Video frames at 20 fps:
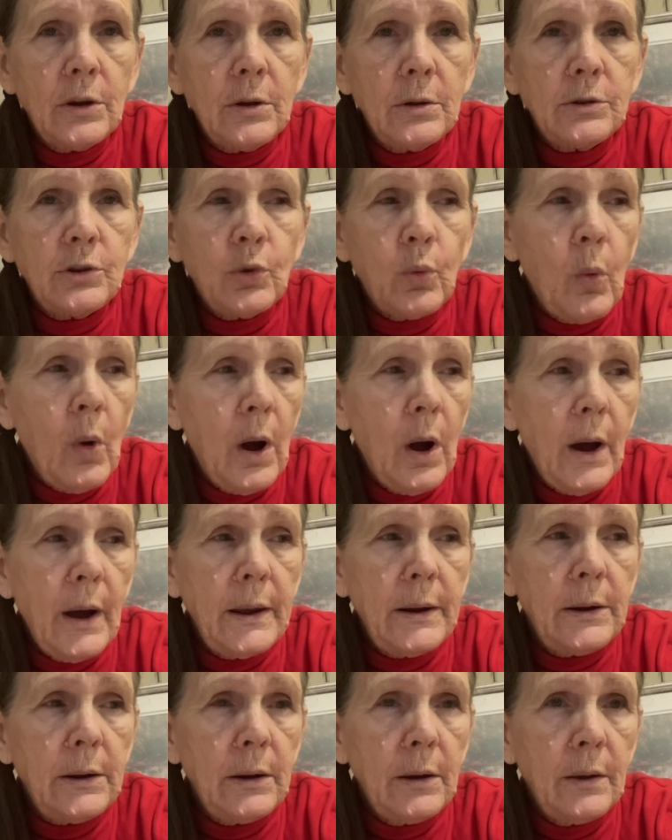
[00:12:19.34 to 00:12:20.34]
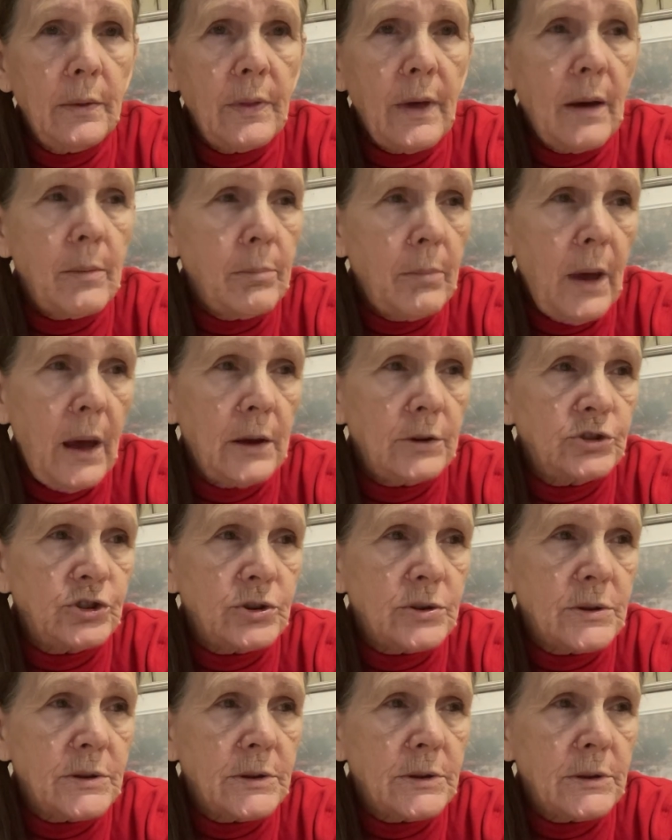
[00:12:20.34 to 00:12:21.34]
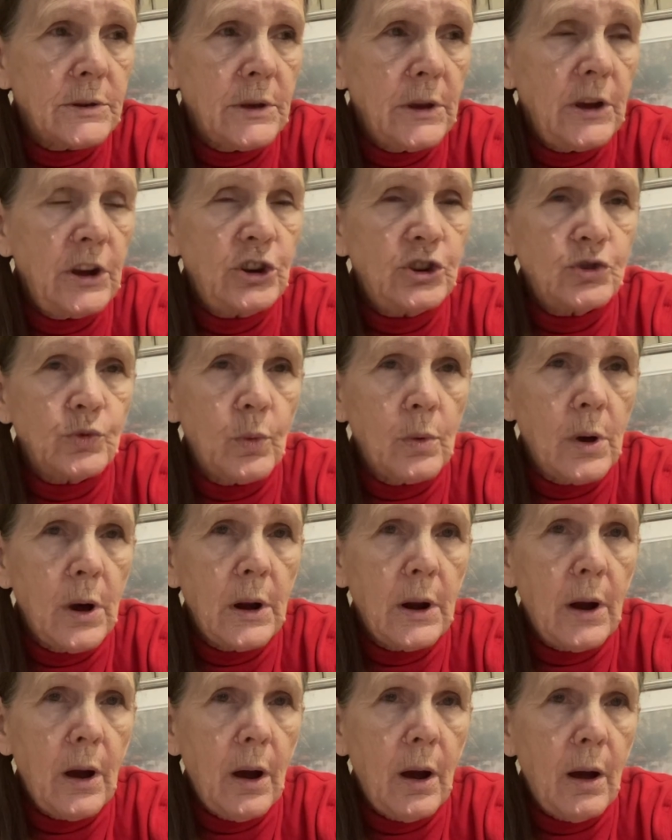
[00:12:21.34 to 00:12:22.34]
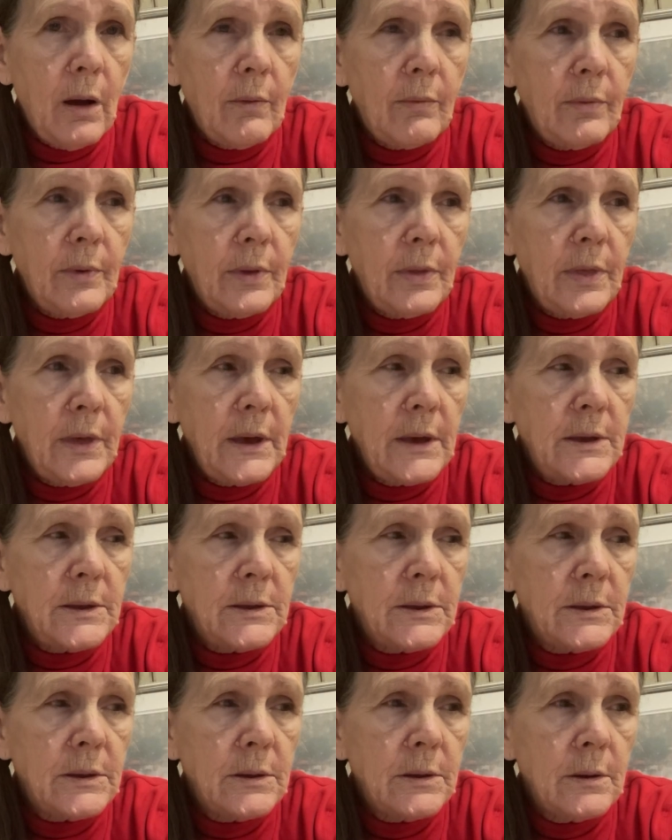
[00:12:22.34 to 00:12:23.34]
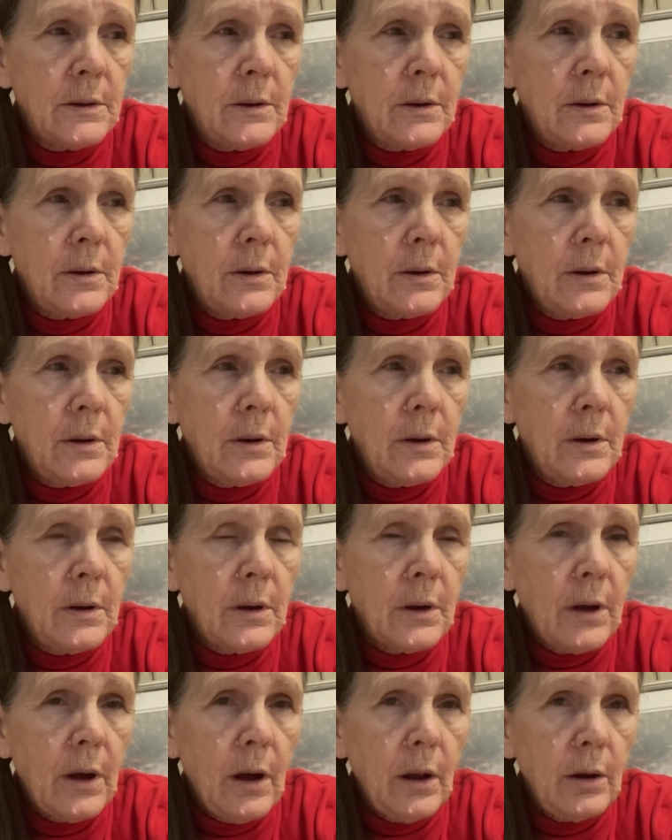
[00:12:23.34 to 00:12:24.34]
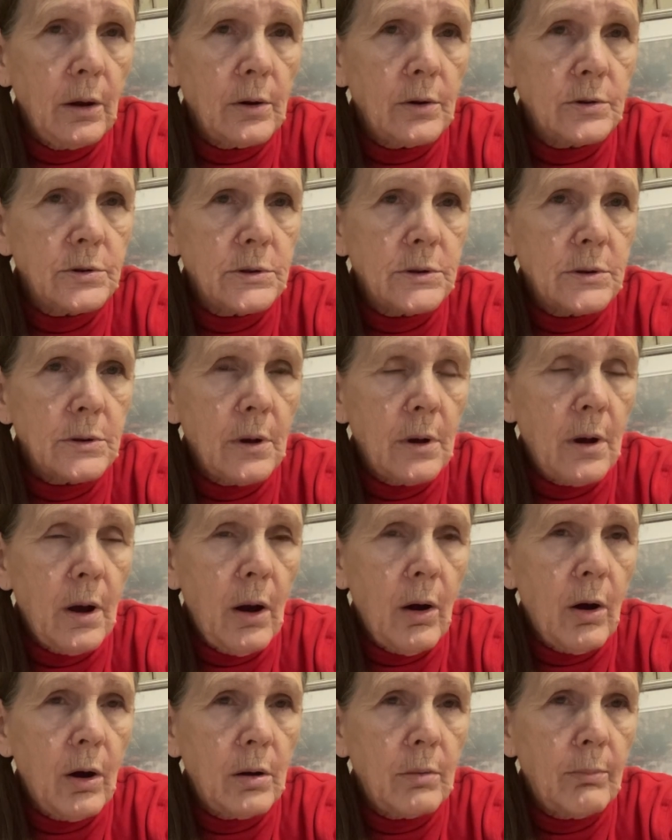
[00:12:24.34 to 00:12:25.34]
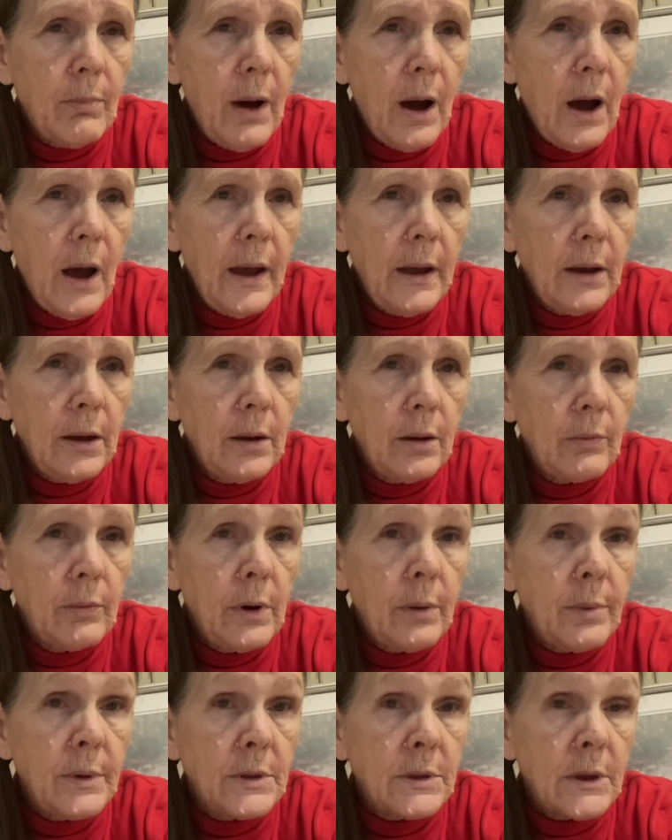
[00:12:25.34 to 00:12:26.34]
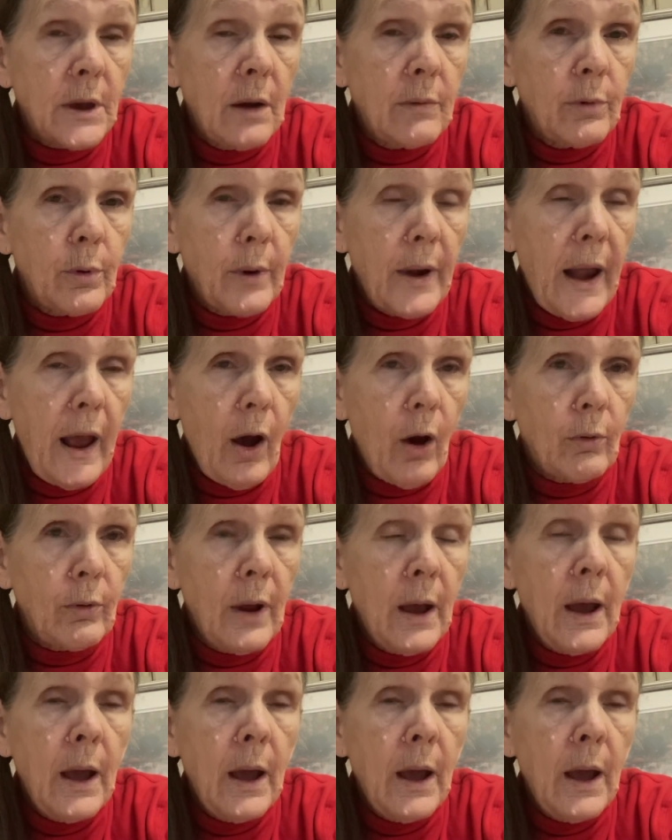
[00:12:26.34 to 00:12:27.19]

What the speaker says: twine that matches each one of these colors on my ribbons of Reknown.